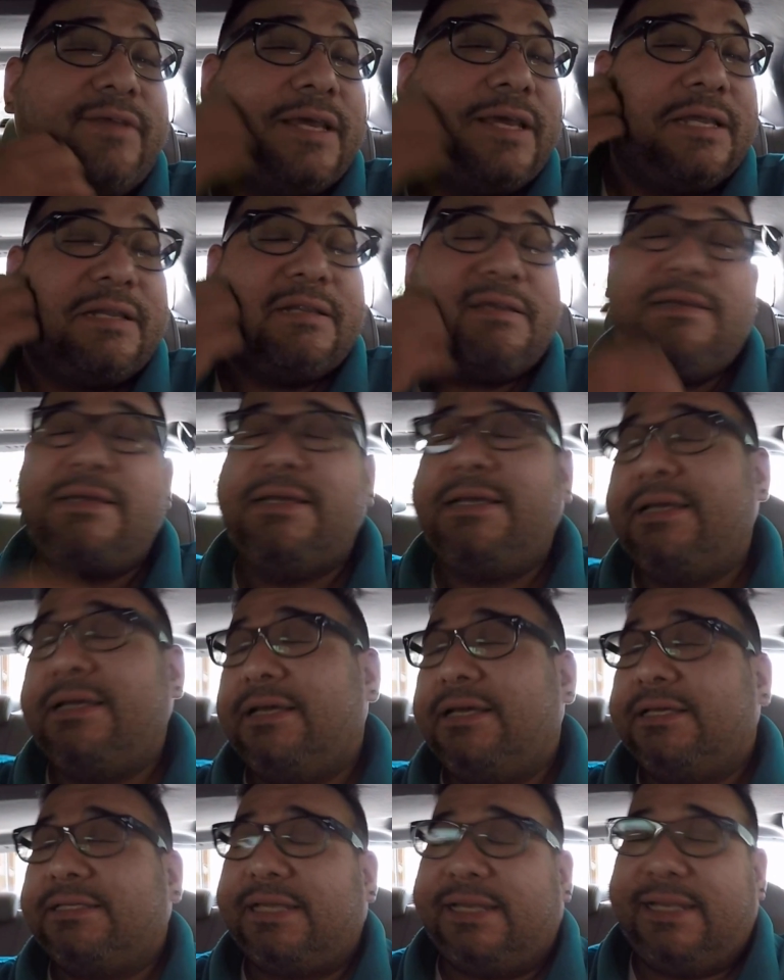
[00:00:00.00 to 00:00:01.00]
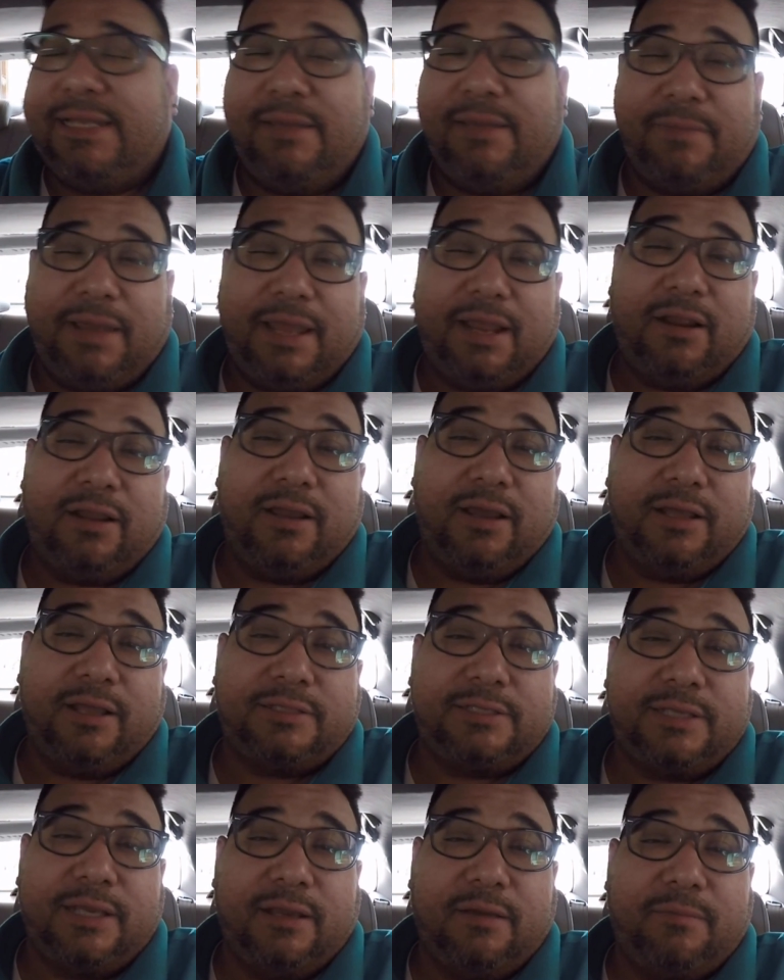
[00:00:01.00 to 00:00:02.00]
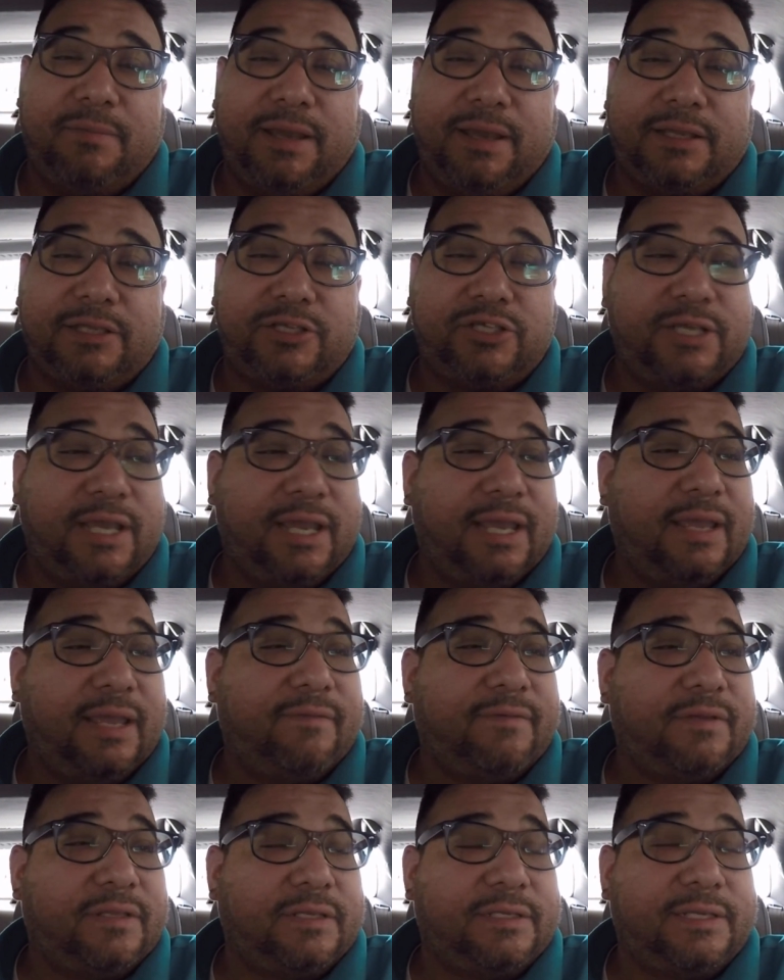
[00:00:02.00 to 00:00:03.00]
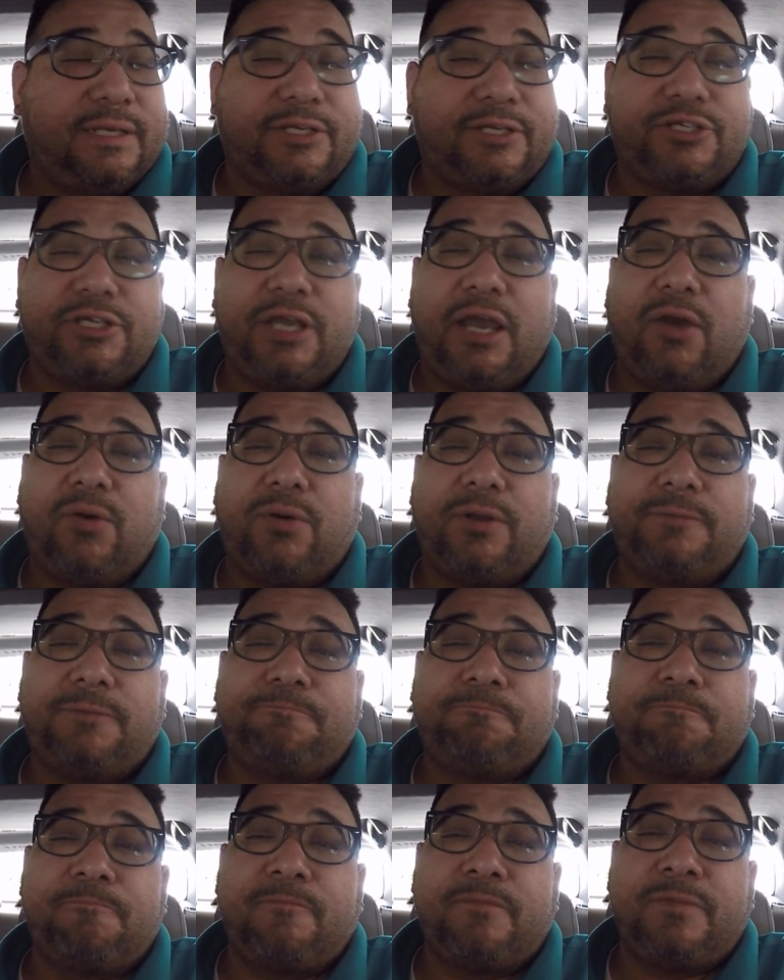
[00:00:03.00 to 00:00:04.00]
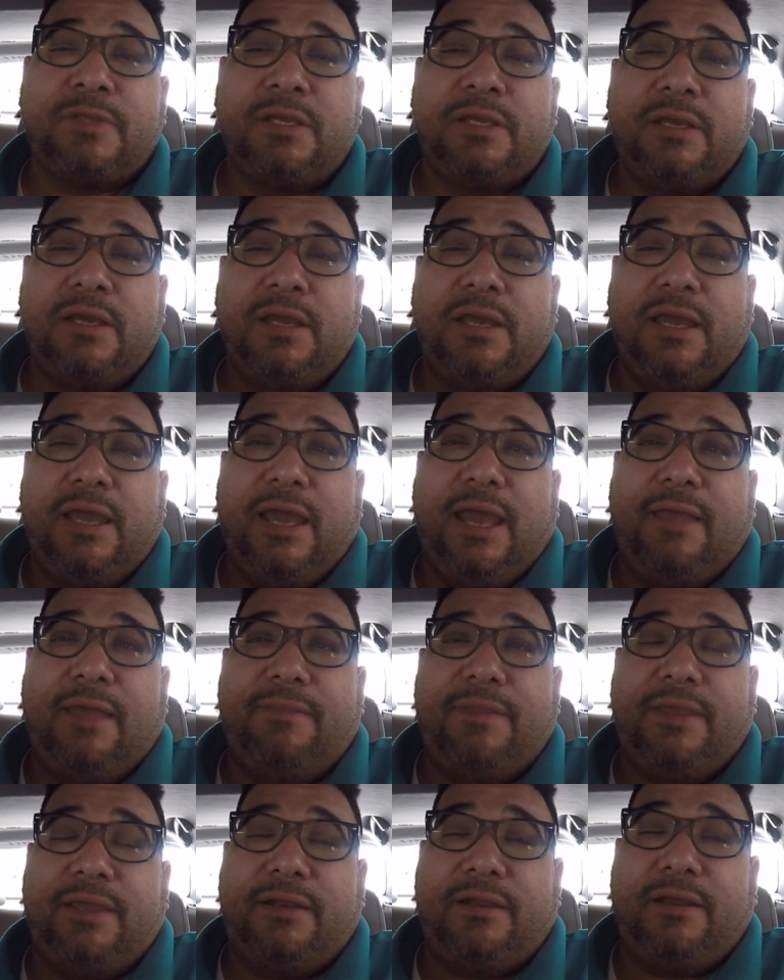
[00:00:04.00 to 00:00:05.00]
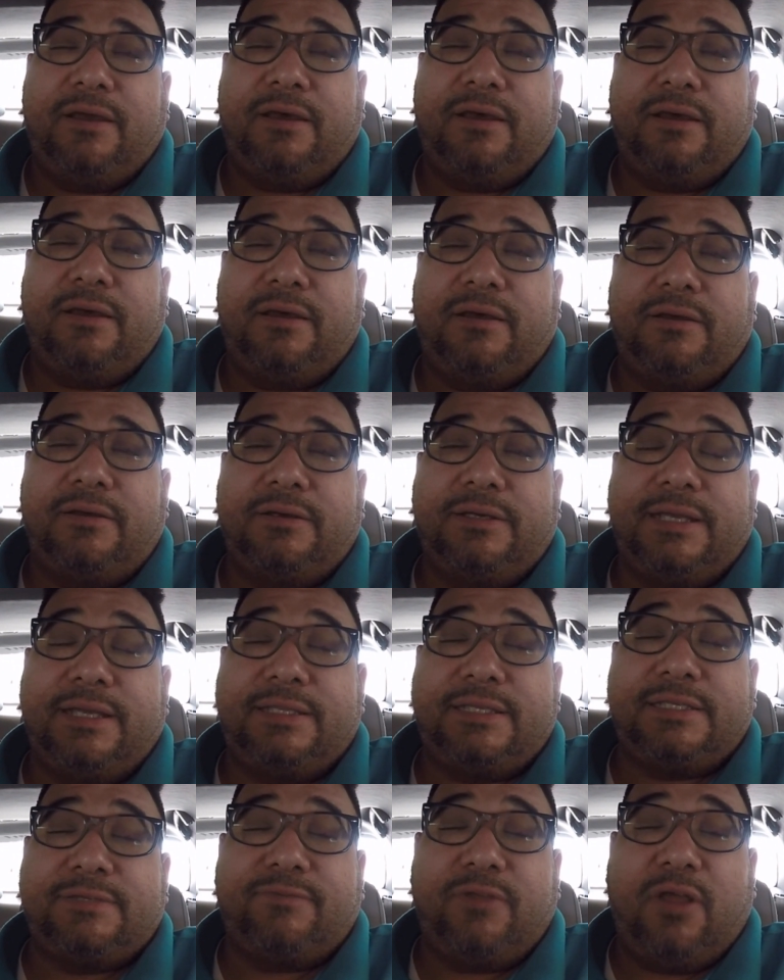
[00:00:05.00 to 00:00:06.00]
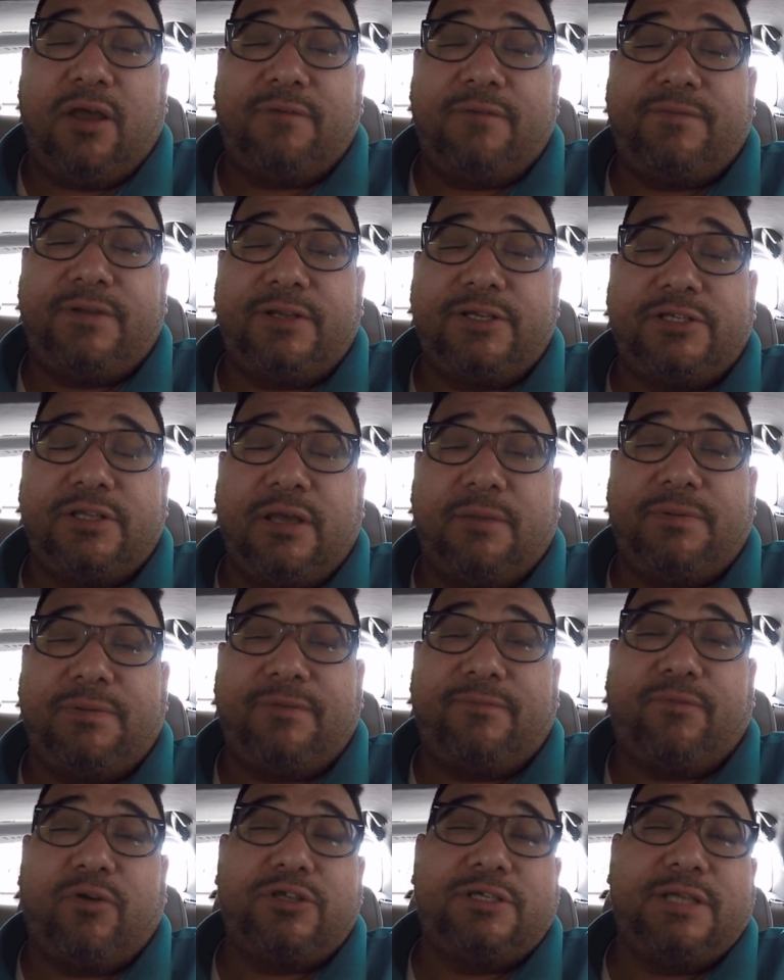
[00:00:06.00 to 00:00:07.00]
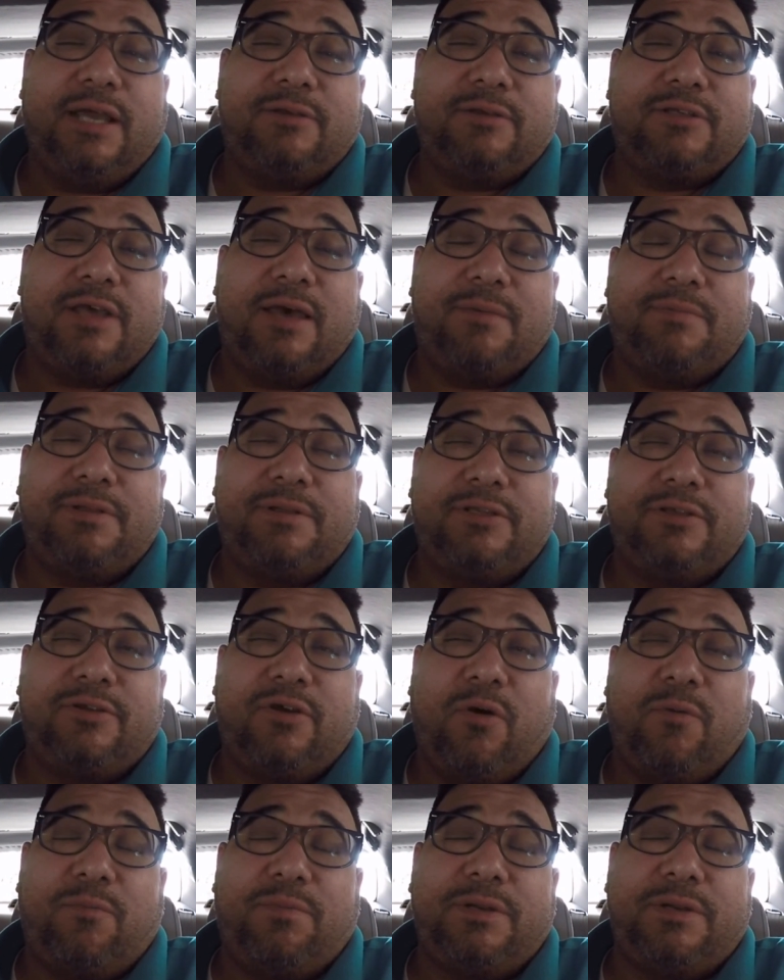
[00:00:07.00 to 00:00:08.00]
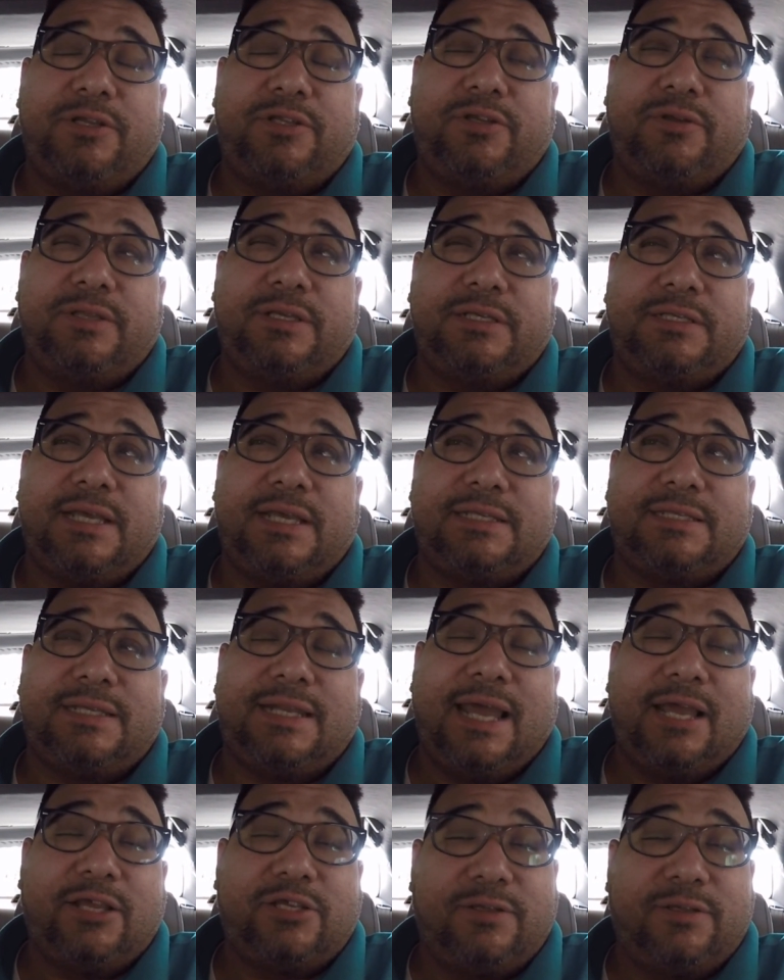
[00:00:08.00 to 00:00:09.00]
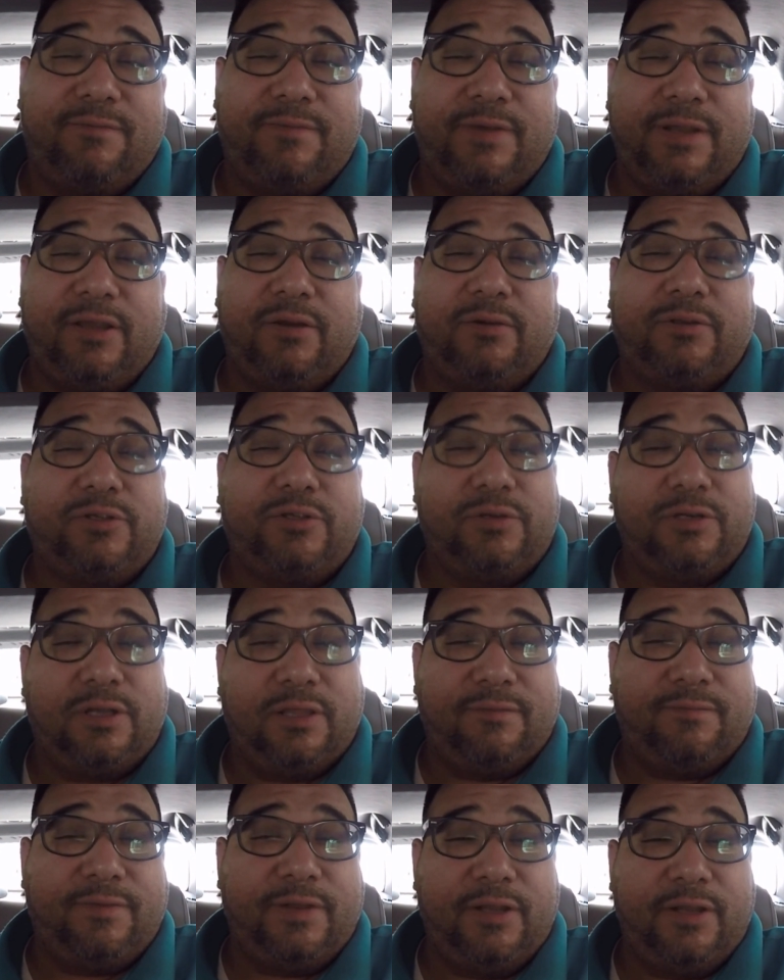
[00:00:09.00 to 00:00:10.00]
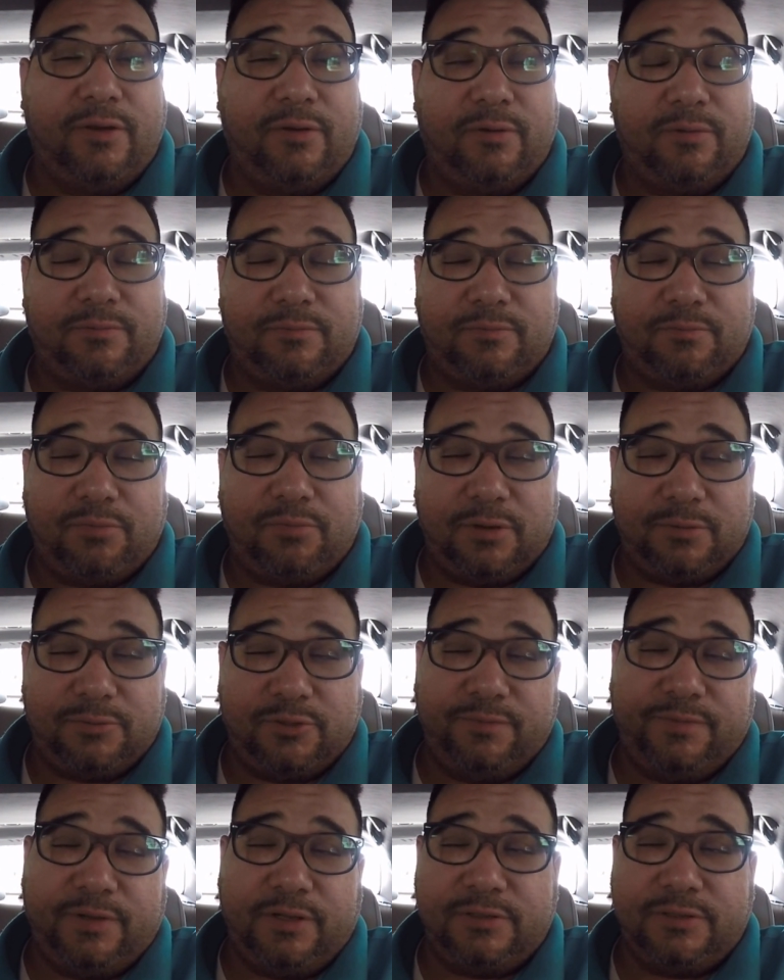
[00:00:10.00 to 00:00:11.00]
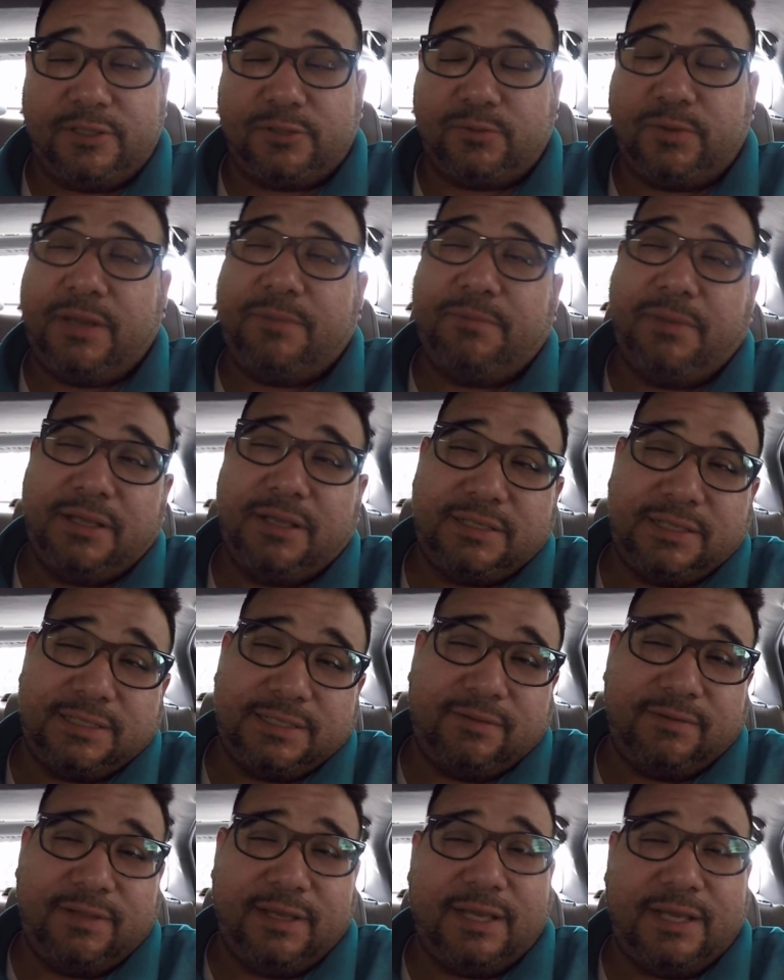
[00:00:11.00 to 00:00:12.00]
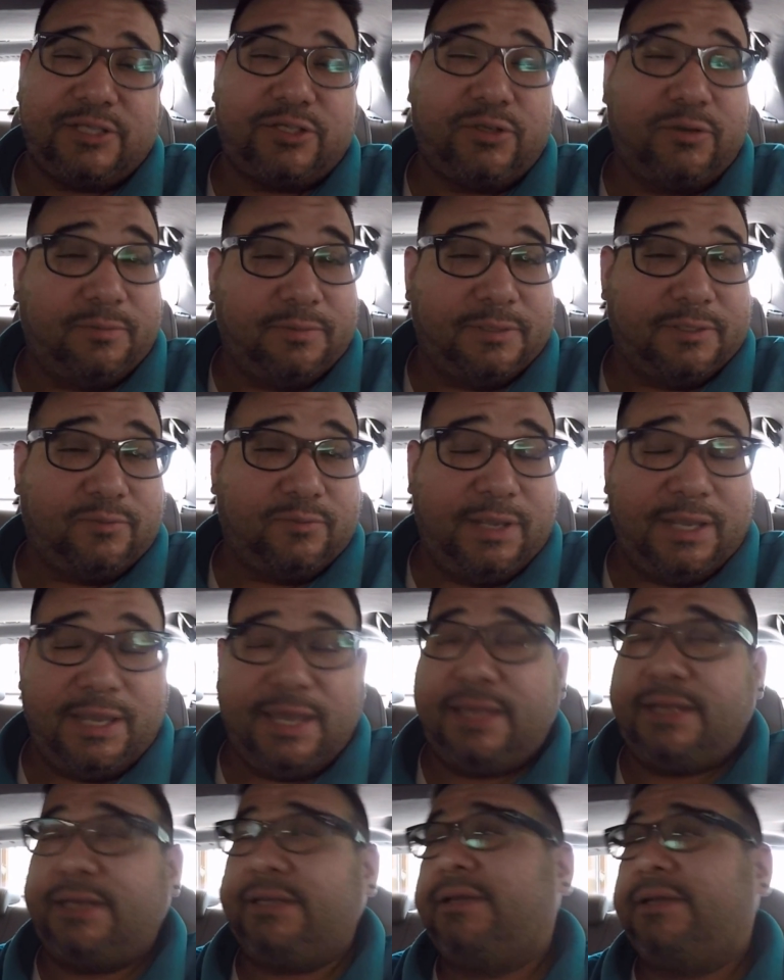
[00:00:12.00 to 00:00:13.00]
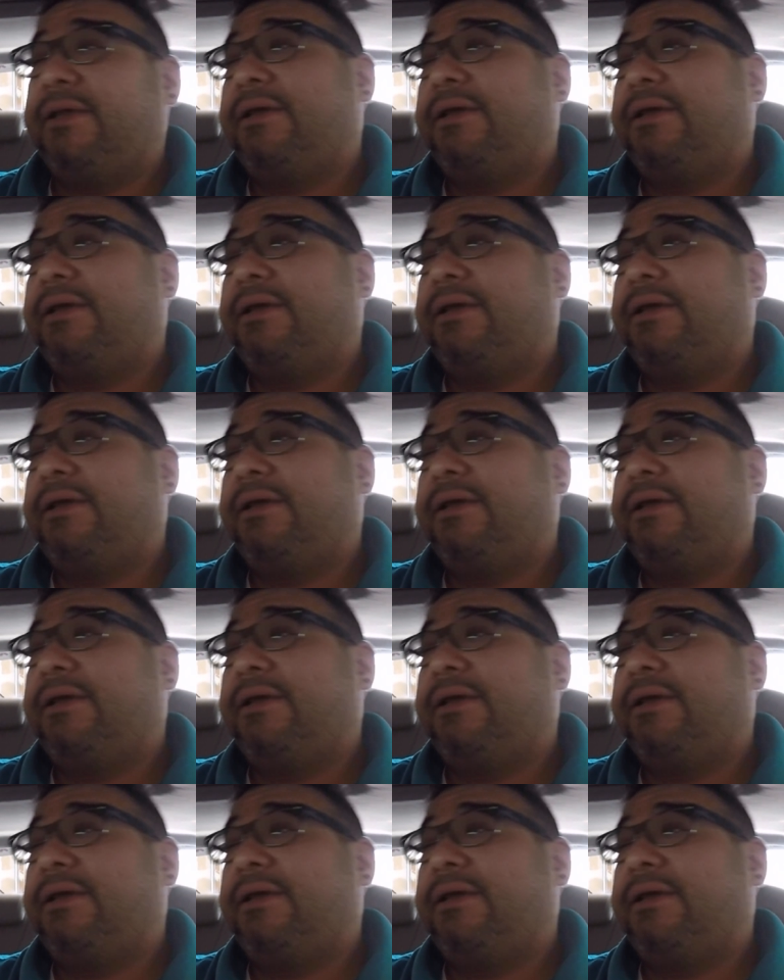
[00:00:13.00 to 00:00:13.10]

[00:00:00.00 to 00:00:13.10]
yet. So I need to get my haircut, so I can come back and shave, and then take a shower. and then get this vlog finished up. And unfortunately, I was hoping to do this as an extra video and do another video and put up 2 videos this week, but since everything got screwed this weekend,